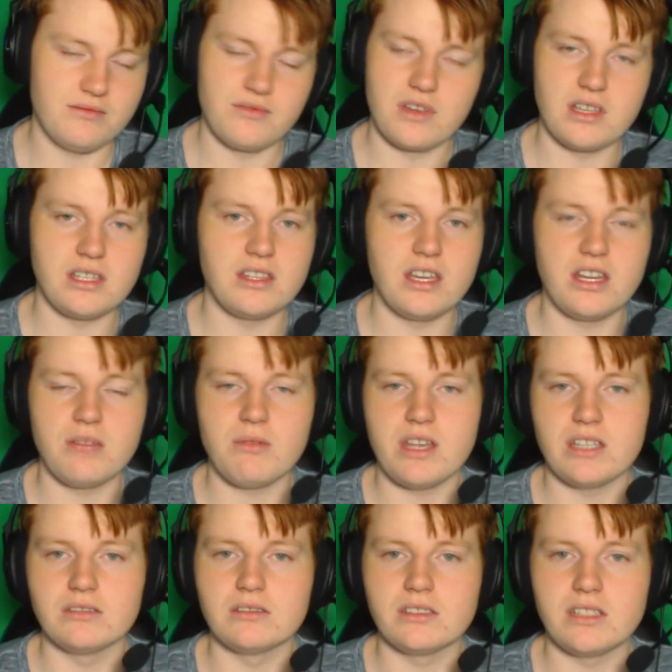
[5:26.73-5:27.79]
really, the only way
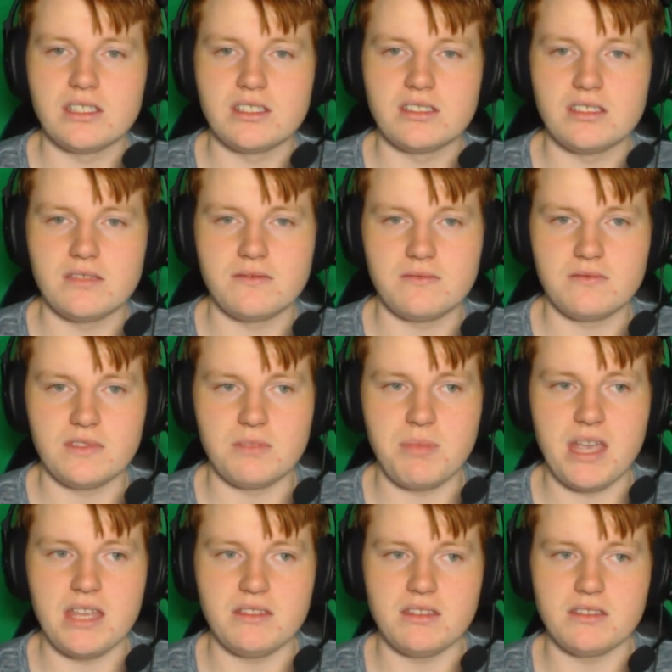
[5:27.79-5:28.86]
I can look at this is if the
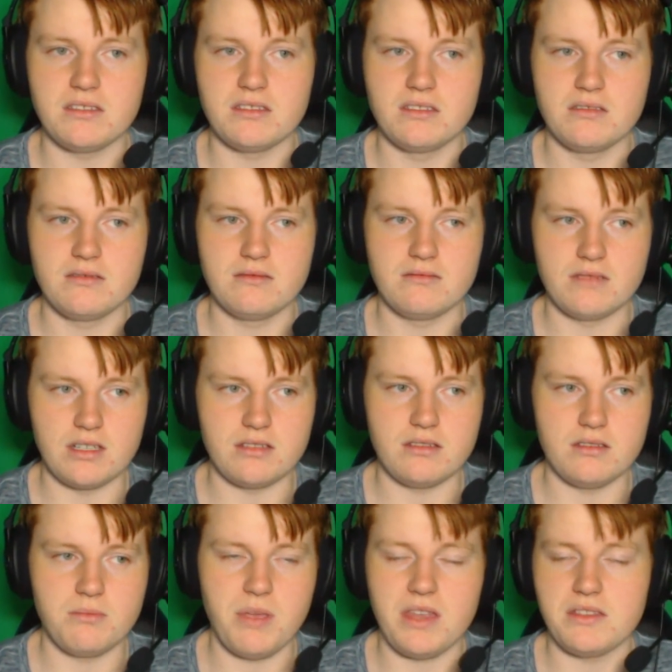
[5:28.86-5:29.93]
Panthers are
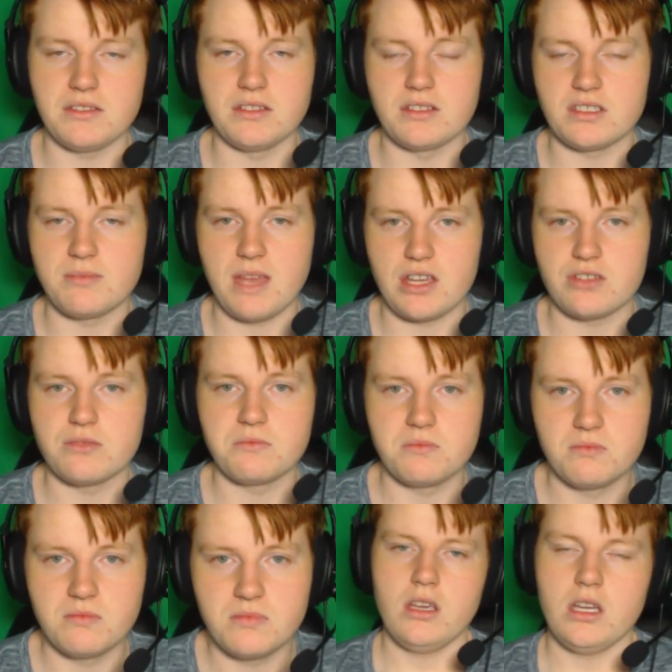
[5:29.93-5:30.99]
going to smash them.
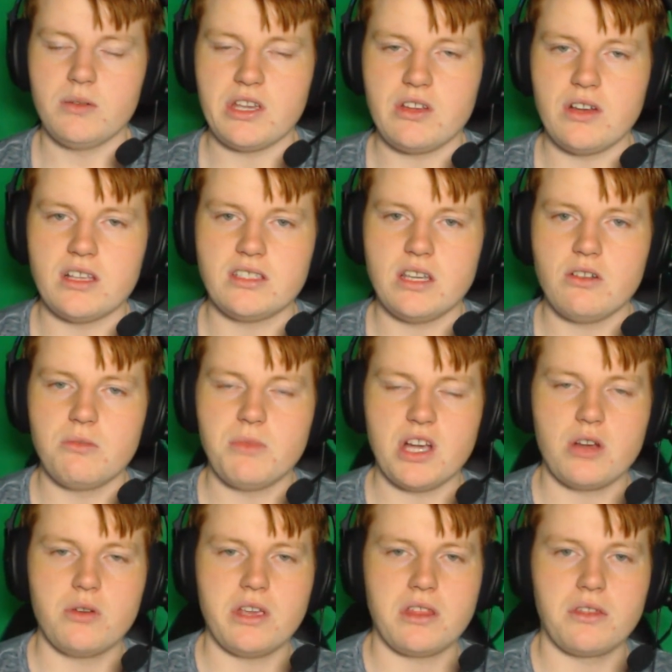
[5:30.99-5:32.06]
Anyway, guys, that were my
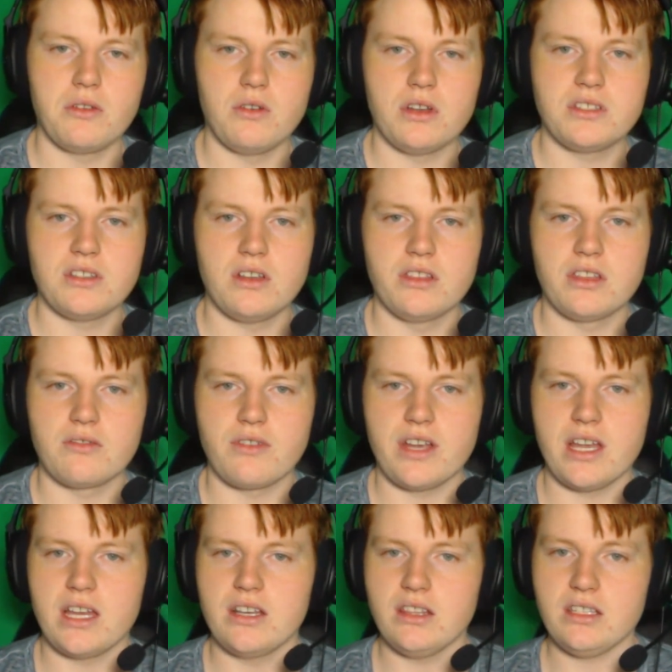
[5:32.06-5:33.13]
quick thoughts on the
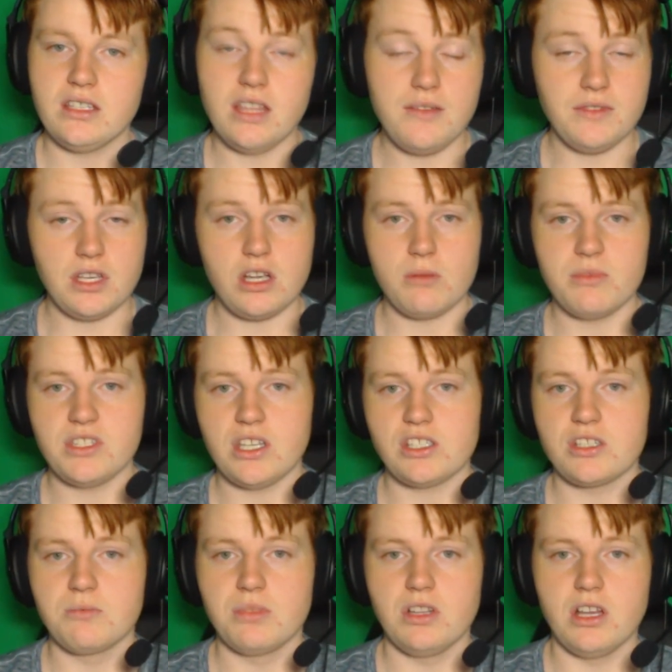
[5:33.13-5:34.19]
round. Leave in the comment
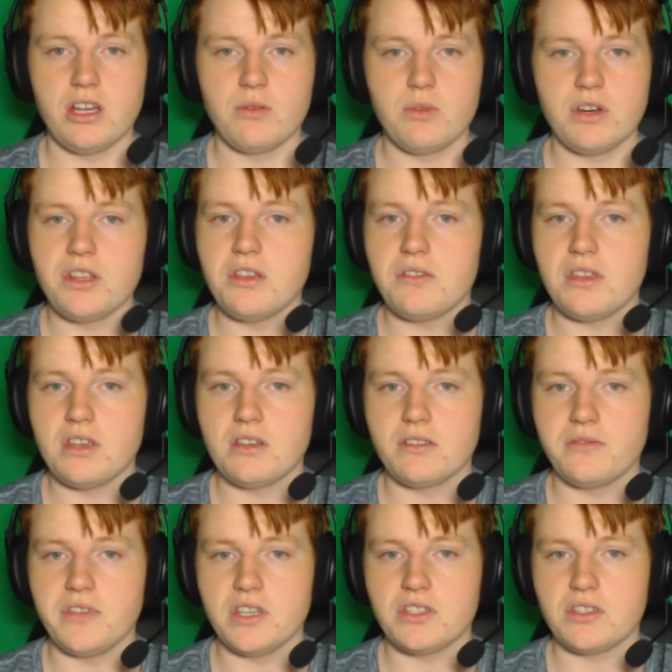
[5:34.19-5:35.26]
section below, what do you think of
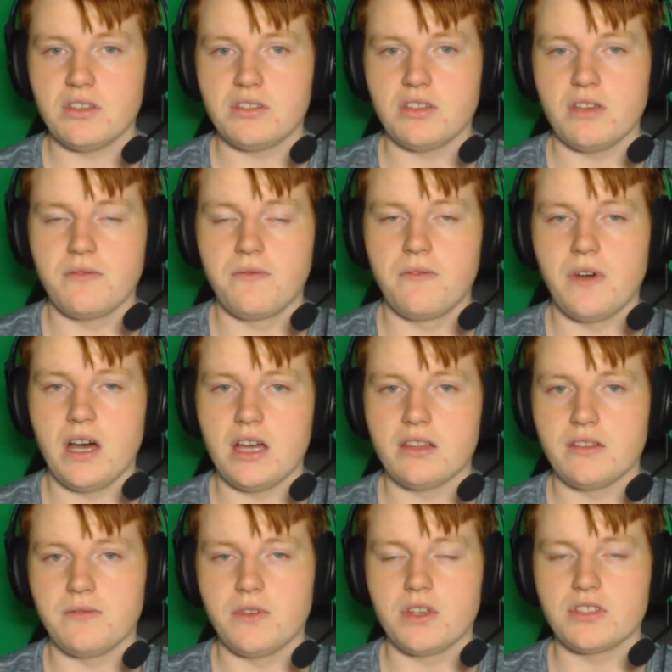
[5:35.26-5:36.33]
the fixtures so
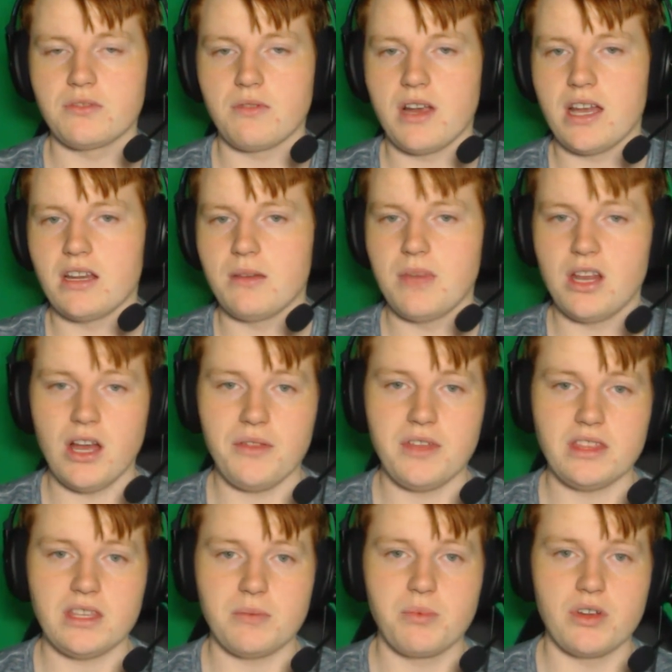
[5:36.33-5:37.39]
far, the first round? I mean, I
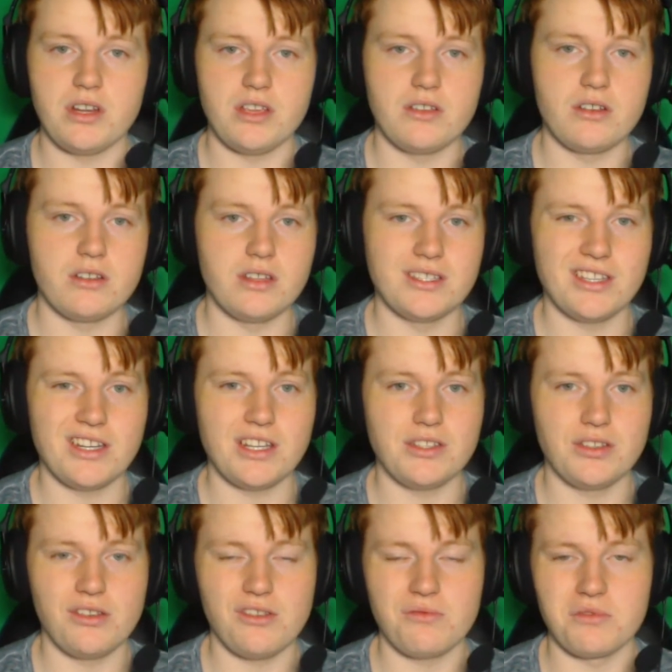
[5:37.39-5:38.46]
think they're pretty good. There's only
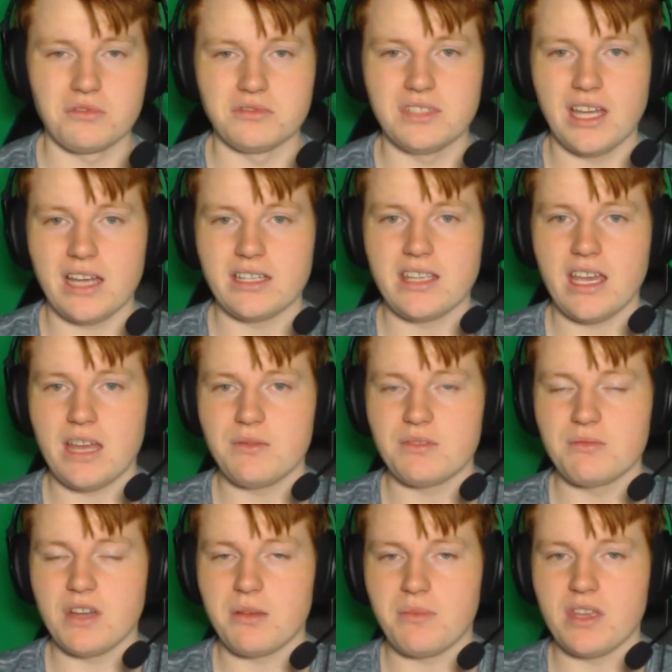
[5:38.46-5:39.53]
two real dud
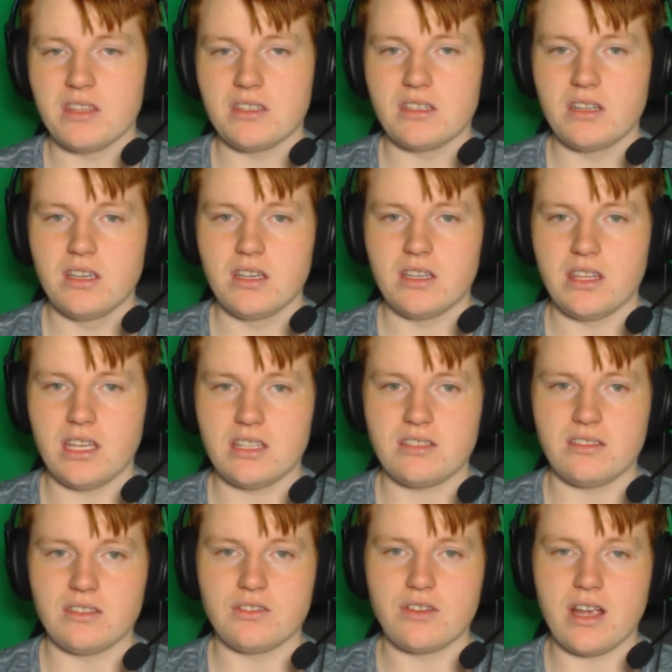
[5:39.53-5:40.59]
games, in my opinion, and
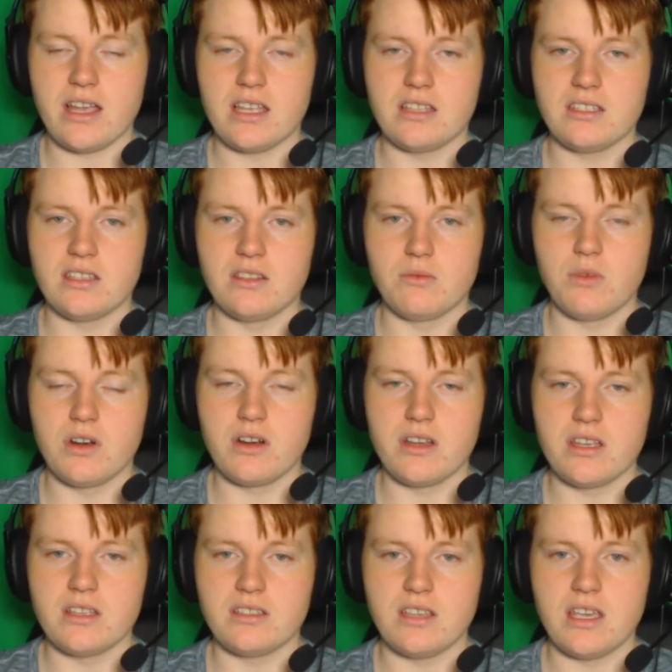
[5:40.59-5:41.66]
that's the Dragons and the
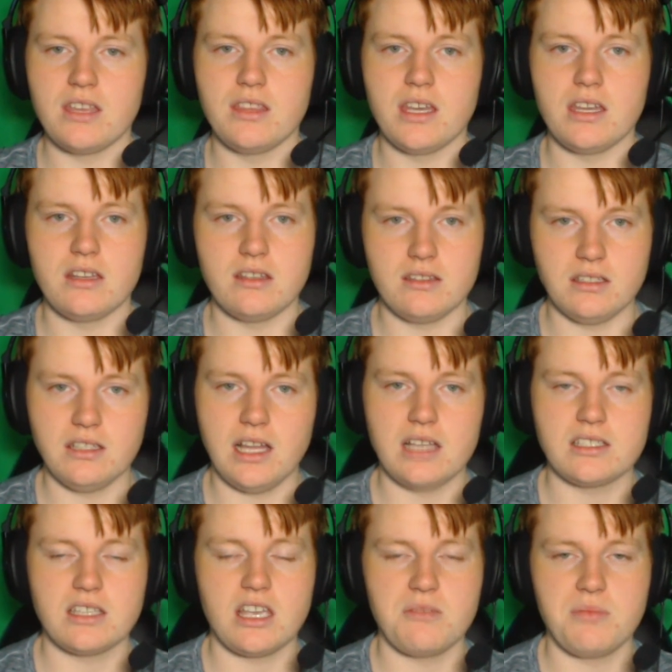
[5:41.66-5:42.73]
Warriors, and then the
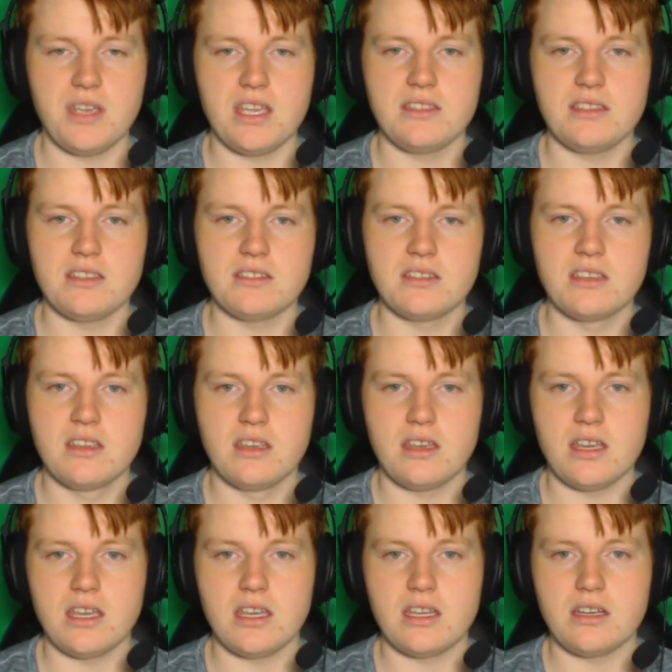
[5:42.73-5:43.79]
last game, Panthers
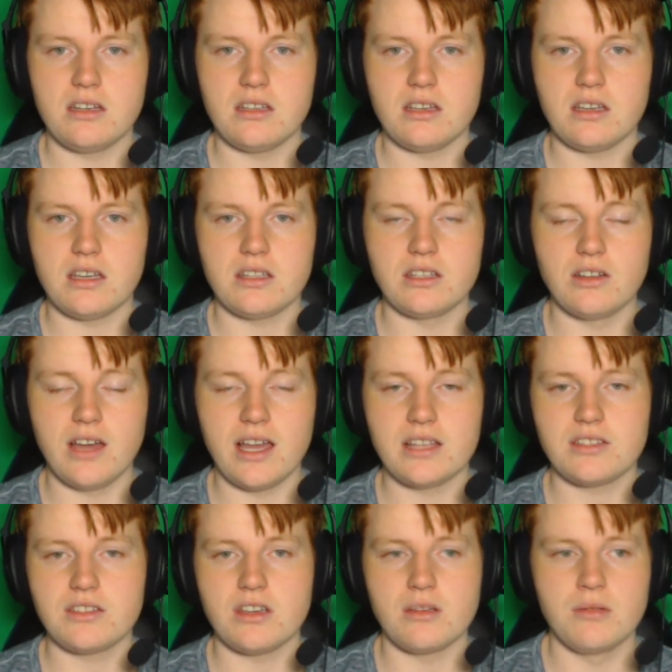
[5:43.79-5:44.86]
and the
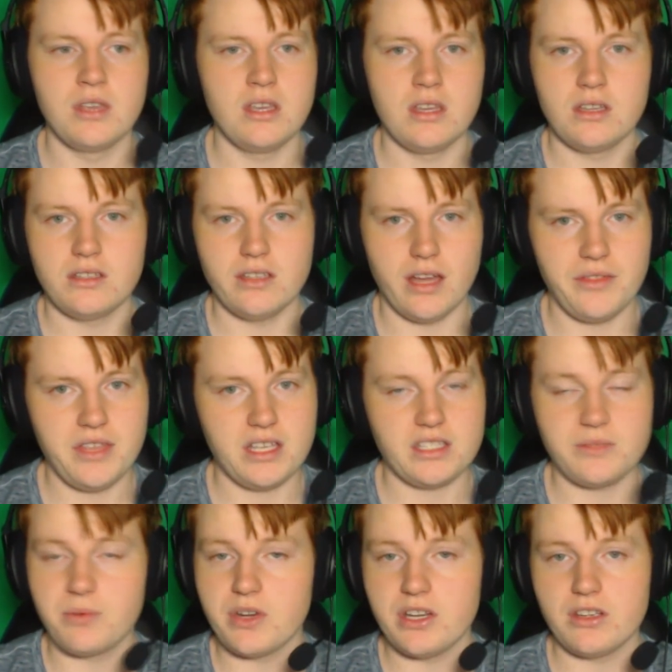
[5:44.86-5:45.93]
Knights. So, yeah, I think
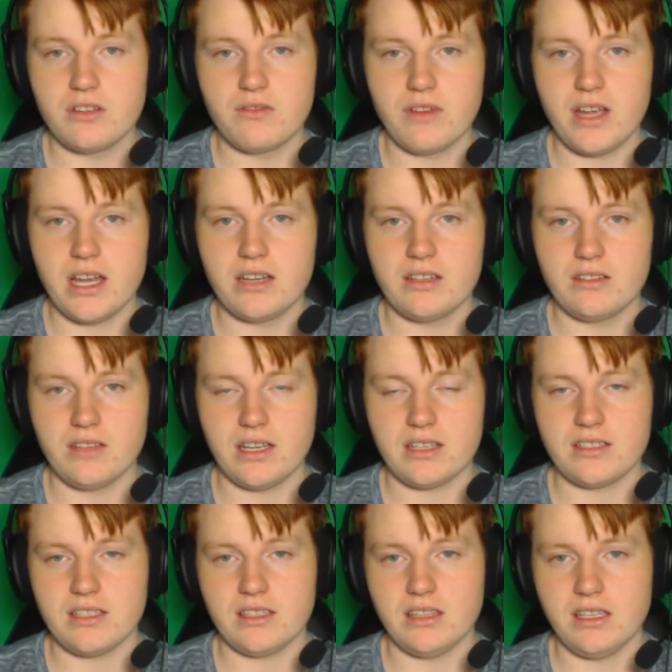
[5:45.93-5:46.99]
it's a pretty good round. Like
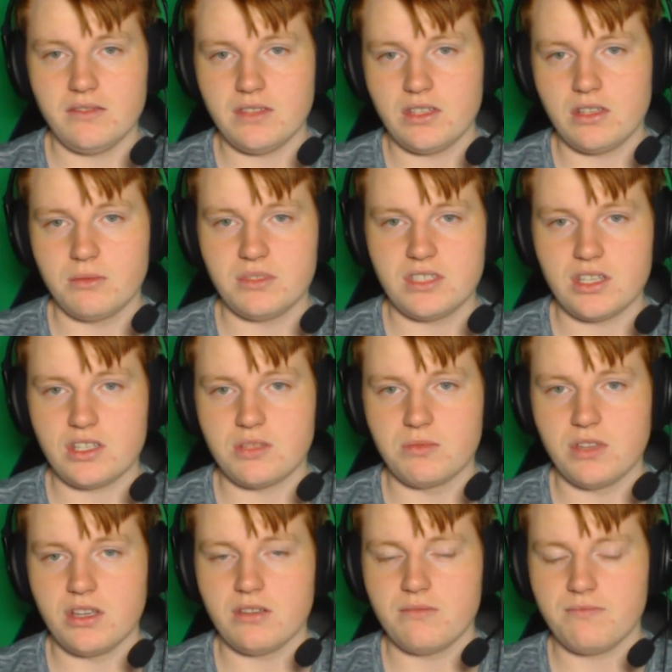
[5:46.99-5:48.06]
I said, leave in the comment section
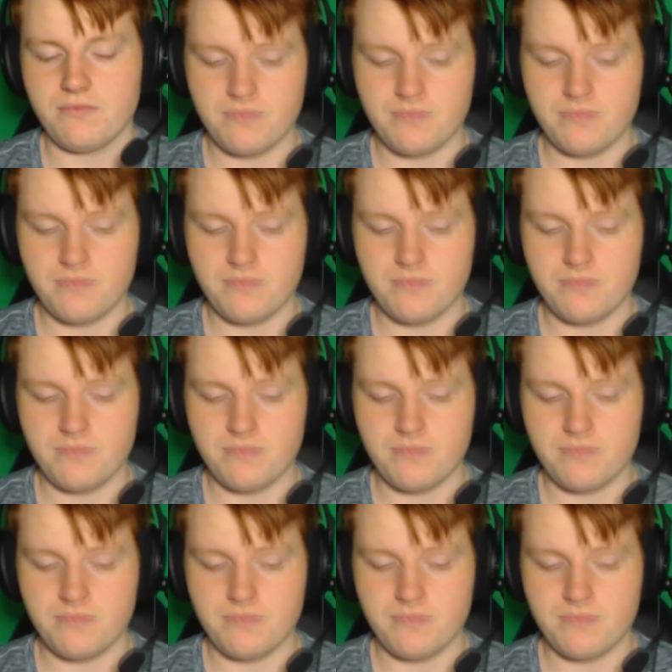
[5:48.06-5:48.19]
below.